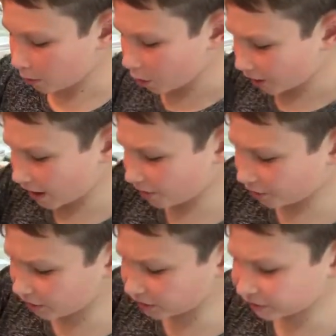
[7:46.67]
Okay, I
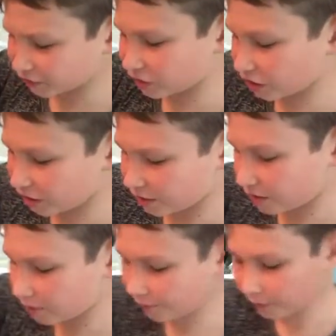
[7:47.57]
think it's done.
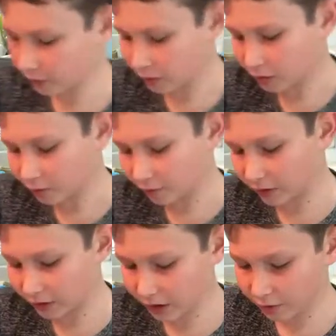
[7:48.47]

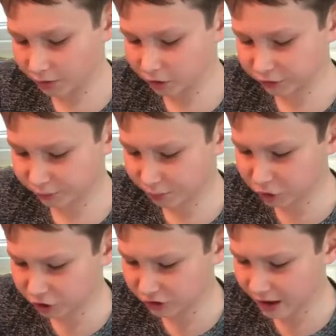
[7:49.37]
Right now, we'll just
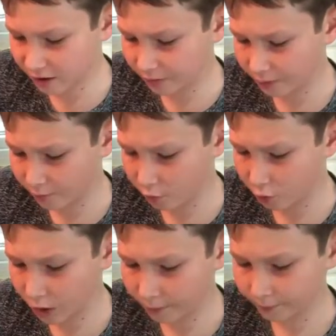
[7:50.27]
push it down a bit more.